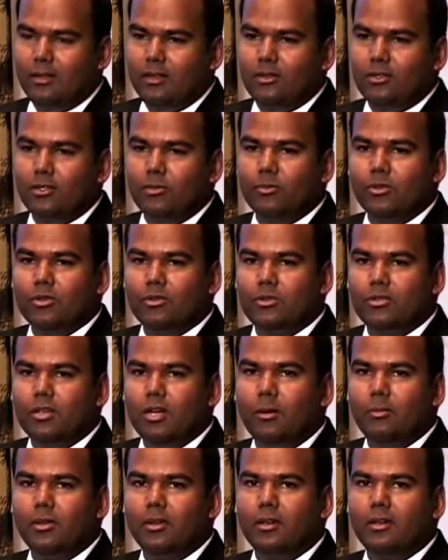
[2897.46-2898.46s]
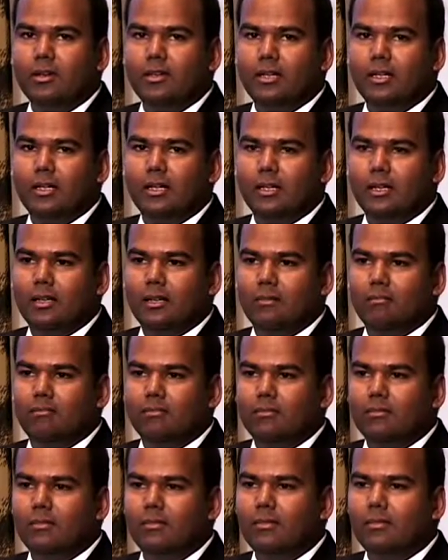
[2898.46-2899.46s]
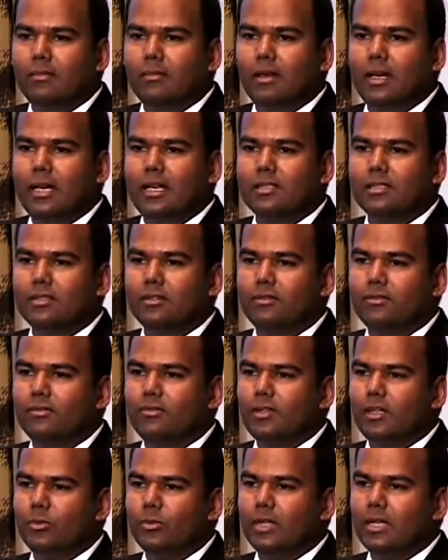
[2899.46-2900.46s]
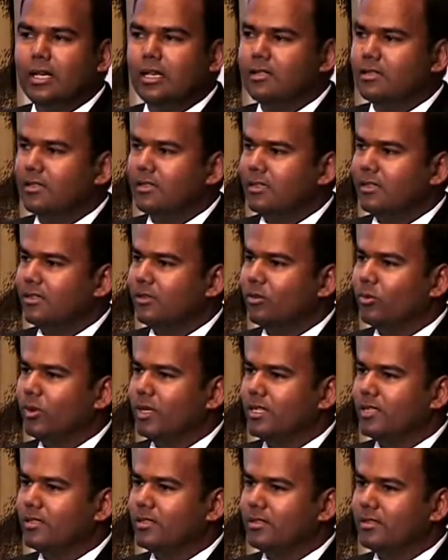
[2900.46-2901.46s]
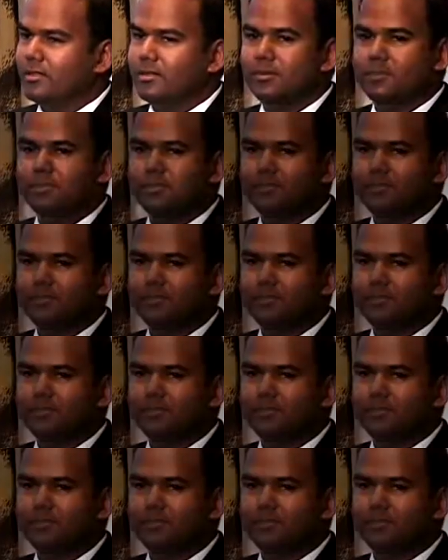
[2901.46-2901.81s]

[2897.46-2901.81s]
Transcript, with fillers: So I'm going to stop here and um, ask if anyone has any questions.